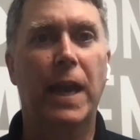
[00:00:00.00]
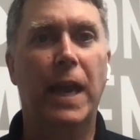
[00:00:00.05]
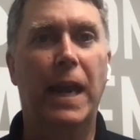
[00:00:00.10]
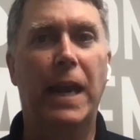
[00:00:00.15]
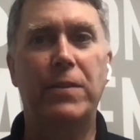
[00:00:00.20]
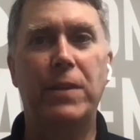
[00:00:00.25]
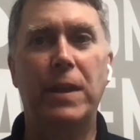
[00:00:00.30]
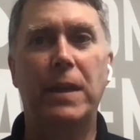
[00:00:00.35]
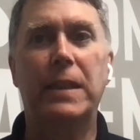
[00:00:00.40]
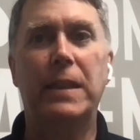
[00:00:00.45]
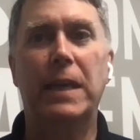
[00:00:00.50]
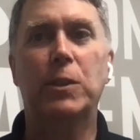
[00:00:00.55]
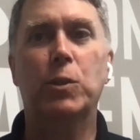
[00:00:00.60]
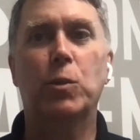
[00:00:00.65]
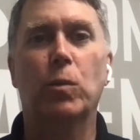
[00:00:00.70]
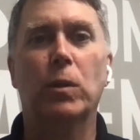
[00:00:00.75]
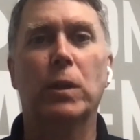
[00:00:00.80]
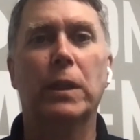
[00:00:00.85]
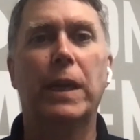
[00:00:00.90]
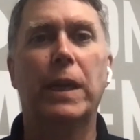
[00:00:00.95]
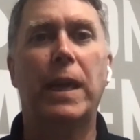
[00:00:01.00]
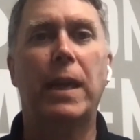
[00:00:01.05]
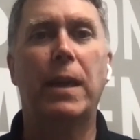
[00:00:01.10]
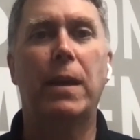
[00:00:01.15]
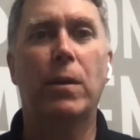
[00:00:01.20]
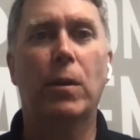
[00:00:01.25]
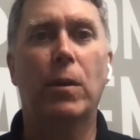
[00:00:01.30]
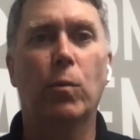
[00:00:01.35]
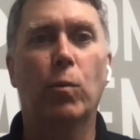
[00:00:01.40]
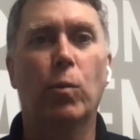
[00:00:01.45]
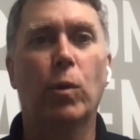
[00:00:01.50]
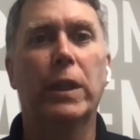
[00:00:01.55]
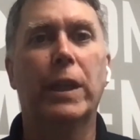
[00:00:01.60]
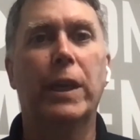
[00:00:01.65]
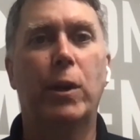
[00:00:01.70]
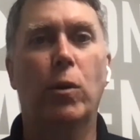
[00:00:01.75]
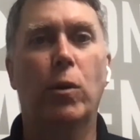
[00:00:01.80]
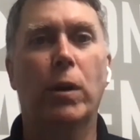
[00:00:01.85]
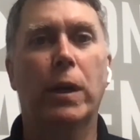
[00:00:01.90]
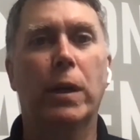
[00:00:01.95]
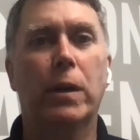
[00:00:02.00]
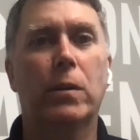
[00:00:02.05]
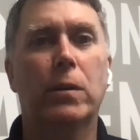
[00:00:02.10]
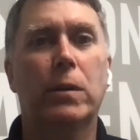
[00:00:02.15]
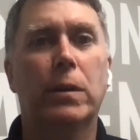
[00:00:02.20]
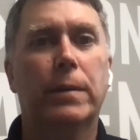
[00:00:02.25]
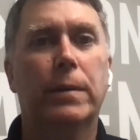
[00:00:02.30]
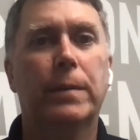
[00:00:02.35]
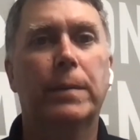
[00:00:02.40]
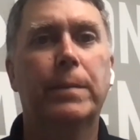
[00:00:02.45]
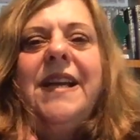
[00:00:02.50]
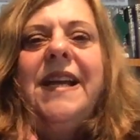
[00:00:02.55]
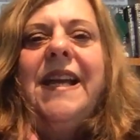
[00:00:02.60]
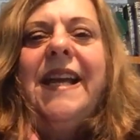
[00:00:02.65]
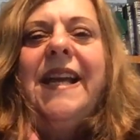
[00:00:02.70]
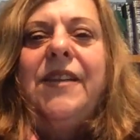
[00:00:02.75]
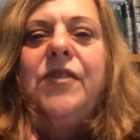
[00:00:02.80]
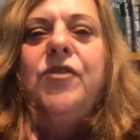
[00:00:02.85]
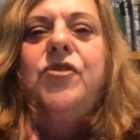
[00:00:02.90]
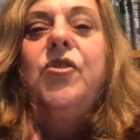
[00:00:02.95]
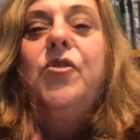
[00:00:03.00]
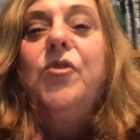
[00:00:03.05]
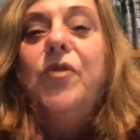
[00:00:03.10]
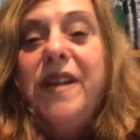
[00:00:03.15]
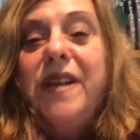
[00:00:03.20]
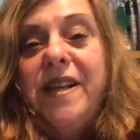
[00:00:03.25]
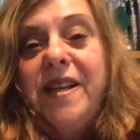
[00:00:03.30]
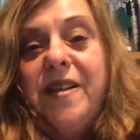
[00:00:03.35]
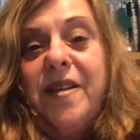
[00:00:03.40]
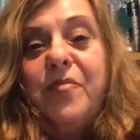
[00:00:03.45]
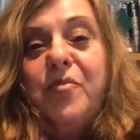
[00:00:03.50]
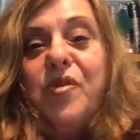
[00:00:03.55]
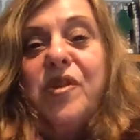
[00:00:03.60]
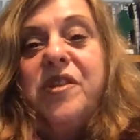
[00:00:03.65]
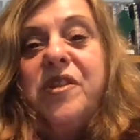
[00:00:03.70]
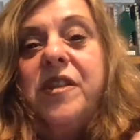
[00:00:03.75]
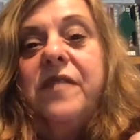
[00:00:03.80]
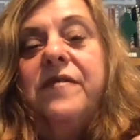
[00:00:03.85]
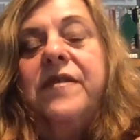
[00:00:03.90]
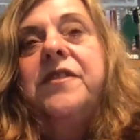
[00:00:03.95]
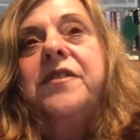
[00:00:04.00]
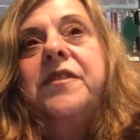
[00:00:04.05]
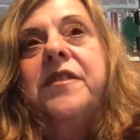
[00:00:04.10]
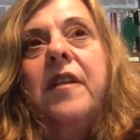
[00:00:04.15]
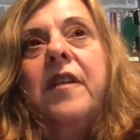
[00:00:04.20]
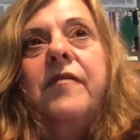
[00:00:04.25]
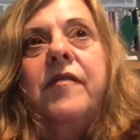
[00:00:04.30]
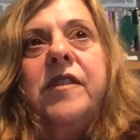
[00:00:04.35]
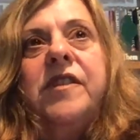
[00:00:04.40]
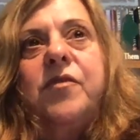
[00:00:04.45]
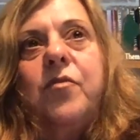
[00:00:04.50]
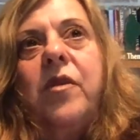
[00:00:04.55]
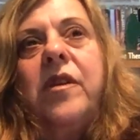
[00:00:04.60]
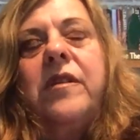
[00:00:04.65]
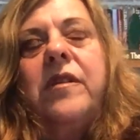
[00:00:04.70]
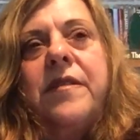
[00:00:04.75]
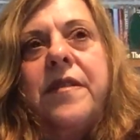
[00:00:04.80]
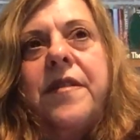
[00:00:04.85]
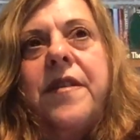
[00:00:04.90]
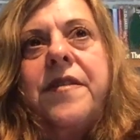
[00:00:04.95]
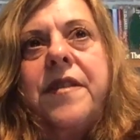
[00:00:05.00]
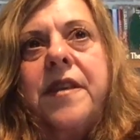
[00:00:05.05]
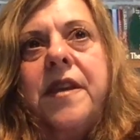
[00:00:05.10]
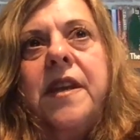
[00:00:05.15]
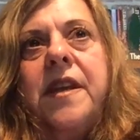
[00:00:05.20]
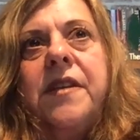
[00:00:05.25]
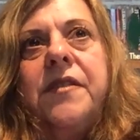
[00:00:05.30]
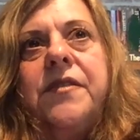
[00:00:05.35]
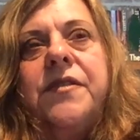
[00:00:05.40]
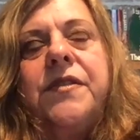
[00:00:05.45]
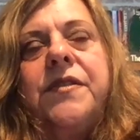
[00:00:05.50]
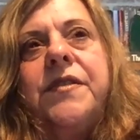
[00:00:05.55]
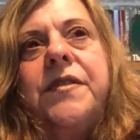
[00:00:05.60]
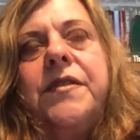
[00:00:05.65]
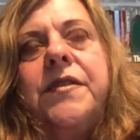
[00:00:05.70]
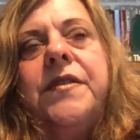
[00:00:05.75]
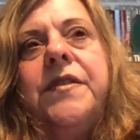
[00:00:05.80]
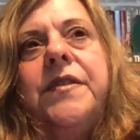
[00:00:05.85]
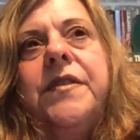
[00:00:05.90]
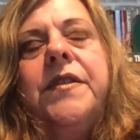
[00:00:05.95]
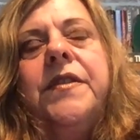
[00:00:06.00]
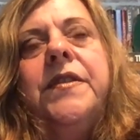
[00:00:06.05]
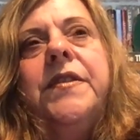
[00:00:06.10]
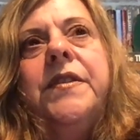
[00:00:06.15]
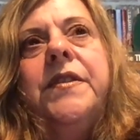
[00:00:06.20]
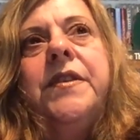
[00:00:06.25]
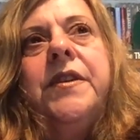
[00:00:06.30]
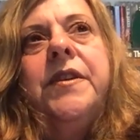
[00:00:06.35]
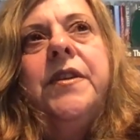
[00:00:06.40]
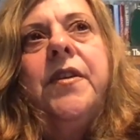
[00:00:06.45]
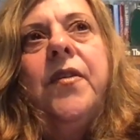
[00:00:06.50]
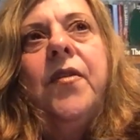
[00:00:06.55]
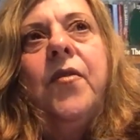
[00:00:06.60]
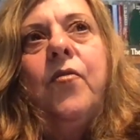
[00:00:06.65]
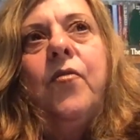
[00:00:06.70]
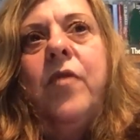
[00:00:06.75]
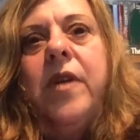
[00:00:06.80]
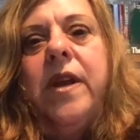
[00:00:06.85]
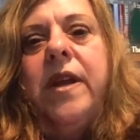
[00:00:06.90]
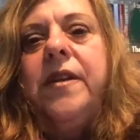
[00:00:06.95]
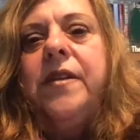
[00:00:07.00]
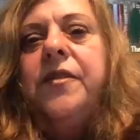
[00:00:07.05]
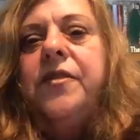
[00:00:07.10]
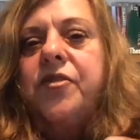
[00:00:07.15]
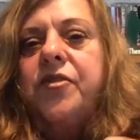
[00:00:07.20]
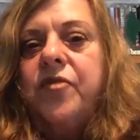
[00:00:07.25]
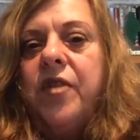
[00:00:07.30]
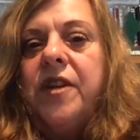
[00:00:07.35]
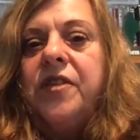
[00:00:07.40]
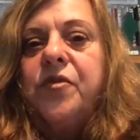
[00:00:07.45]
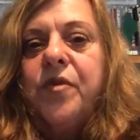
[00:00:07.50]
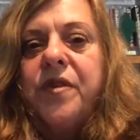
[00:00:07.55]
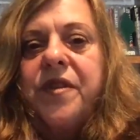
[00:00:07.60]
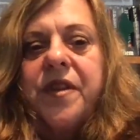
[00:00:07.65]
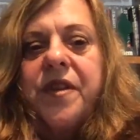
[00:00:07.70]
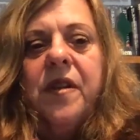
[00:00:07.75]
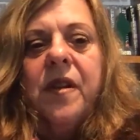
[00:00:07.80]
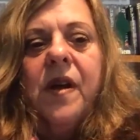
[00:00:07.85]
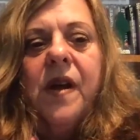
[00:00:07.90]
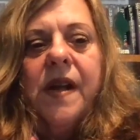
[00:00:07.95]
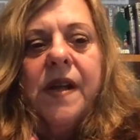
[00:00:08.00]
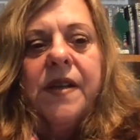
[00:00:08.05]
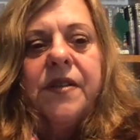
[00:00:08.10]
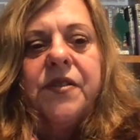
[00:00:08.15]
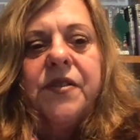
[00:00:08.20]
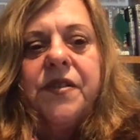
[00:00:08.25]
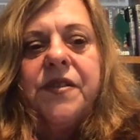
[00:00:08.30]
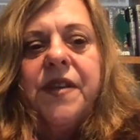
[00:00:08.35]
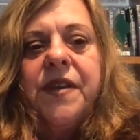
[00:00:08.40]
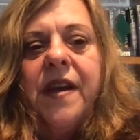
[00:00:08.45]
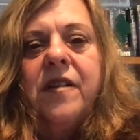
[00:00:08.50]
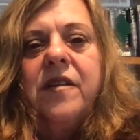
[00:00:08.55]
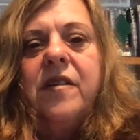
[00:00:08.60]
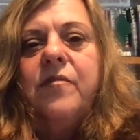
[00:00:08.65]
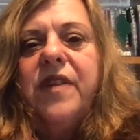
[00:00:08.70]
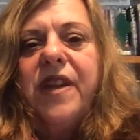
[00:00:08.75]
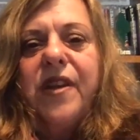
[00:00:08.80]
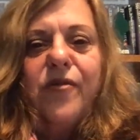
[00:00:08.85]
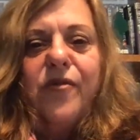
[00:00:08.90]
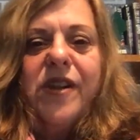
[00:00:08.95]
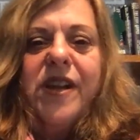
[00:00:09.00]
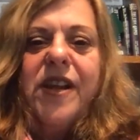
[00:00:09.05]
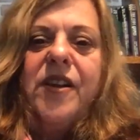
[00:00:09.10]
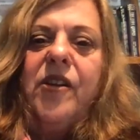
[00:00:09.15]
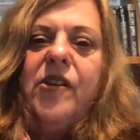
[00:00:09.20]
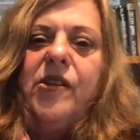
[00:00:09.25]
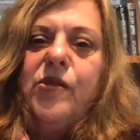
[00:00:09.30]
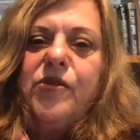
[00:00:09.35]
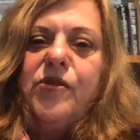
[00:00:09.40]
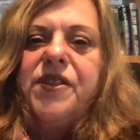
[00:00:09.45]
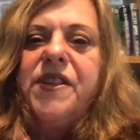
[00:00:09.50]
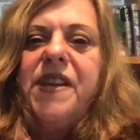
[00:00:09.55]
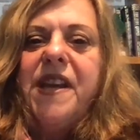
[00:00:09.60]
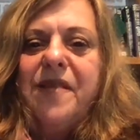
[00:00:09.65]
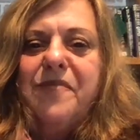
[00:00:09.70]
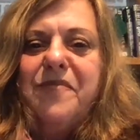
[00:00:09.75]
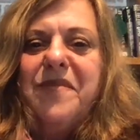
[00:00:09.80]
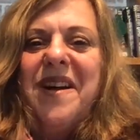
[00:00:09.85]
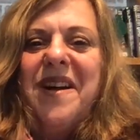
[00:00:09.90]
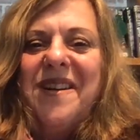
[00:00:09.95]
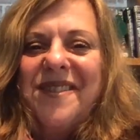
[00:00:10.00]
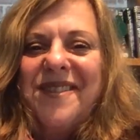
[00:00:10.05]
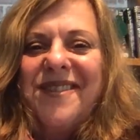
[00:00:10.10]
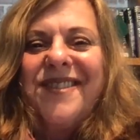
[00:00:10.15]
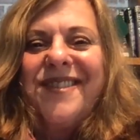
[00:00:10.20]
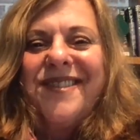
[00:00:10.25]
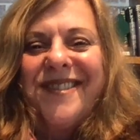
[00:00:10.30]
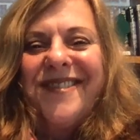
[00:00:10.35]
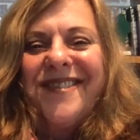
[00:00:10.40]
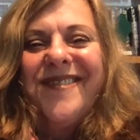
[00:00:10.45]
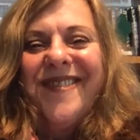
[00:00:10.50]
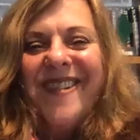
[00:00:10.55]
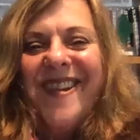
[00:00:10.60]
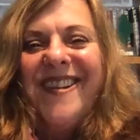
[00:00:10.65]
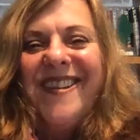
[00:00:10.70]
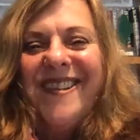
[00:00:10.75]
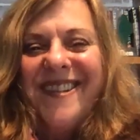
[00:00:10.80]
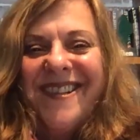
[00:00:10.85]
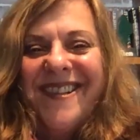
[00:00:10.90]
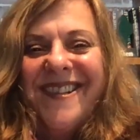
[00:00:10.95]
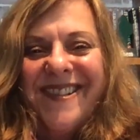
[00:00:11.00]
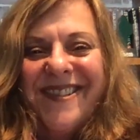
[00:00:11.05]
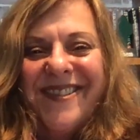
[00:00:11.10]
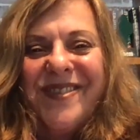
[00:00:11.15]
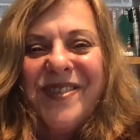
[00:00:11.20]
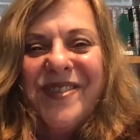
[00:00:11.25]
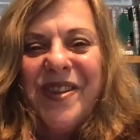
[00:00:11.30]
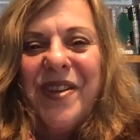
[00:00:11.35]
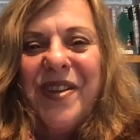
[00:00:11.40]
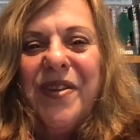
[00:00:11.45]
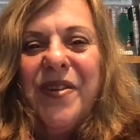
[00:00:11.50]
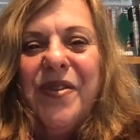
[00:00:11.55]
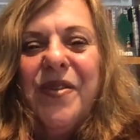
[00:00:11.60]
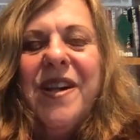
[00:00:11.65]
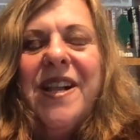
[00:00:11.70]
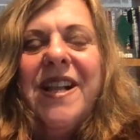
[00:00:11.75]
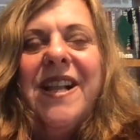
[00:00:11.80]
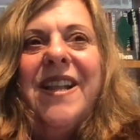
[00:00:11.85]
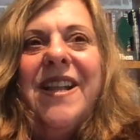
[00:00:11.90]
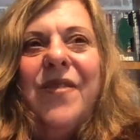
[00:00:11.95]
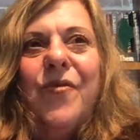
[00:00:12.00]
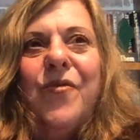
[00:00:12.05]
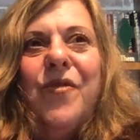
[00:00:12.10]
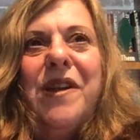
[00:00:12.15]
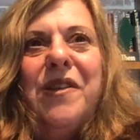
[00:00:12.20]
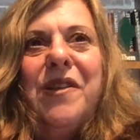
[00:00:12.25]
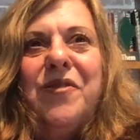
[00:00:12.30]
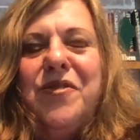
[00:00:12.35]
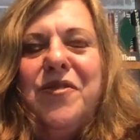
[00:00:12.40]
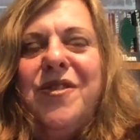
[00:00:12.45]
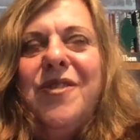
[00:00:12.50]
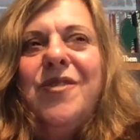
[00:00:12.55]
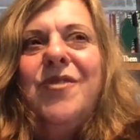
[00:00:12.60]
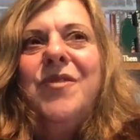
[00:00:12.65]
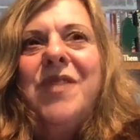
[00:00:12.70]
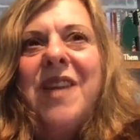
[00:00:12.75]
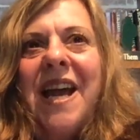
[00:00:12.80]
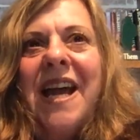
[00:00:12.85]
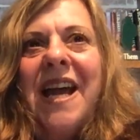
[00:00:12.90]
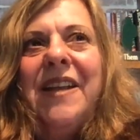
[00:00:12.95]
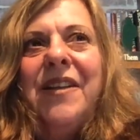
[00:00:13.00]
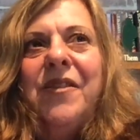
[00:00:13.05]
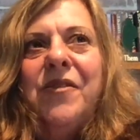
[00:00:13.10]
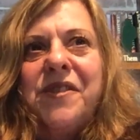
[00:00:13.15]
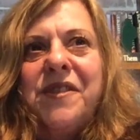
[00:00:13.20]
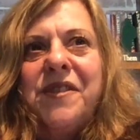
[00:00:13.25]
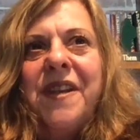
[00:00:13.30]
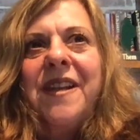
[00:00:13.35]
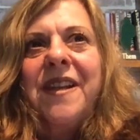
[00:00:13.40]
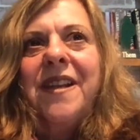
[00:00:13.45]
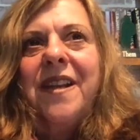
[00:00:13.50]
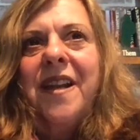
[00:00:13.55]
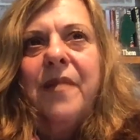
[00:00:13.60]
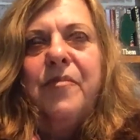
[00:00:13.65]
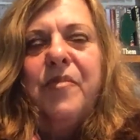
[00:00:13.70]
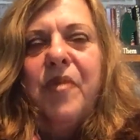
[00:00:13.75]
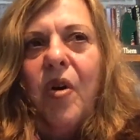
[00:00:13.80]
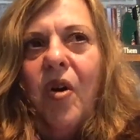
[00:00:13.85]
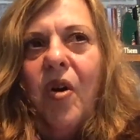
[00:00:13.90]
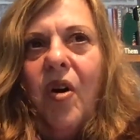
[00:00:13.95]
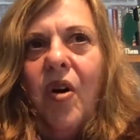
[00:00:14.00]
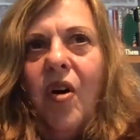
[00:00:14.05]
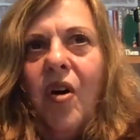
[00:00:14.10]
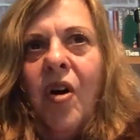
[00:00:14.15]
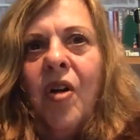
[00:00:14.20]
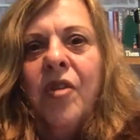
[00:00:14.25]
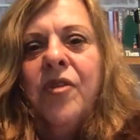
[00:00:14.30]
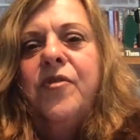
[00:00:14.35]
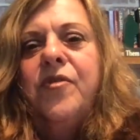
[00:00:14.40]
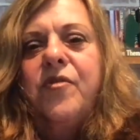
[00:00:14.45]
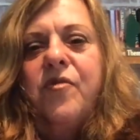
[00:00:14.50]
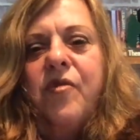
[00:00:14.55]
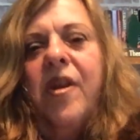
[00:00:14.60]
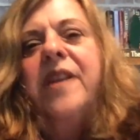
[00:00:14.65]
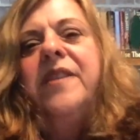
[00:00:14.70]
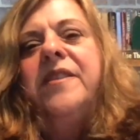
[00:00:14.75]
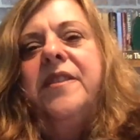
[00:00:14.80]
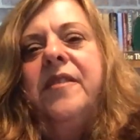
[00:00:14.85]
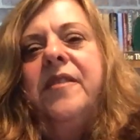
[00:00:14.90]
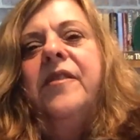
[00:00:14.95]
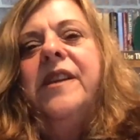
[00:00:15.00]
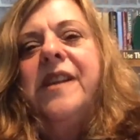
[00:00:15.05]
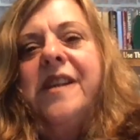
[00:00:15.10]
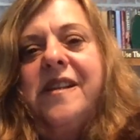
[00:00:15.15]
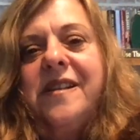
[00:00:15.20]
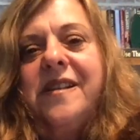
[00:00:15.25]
And I think that's really, really critical. In doing appreciative discoveries, one of the things we stress with clients is how can we create our own sandbox, right? So when you do that, you're setting up all new criteria,